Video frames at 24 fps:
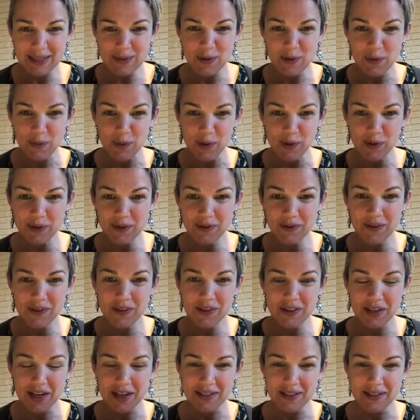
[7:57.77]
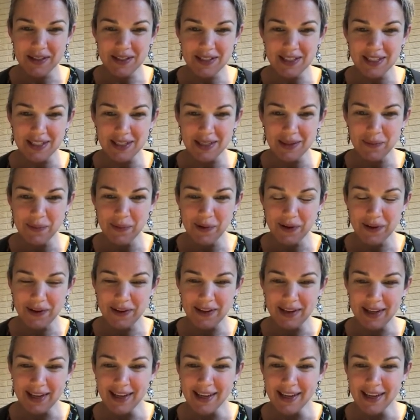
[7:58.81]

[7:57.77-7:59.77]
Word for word: with beautiful colors in the book,